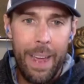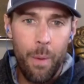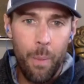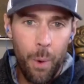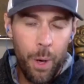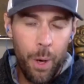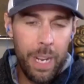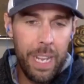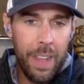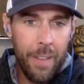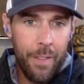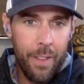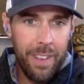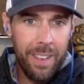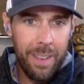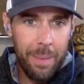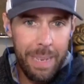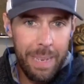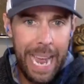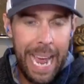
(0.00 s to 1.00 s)
And we're going to give you
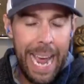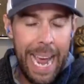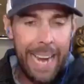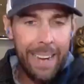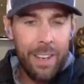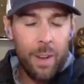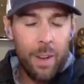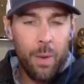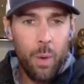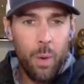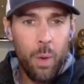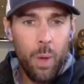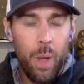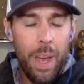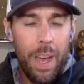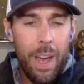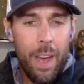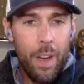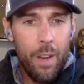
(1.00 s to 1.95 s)
some tactical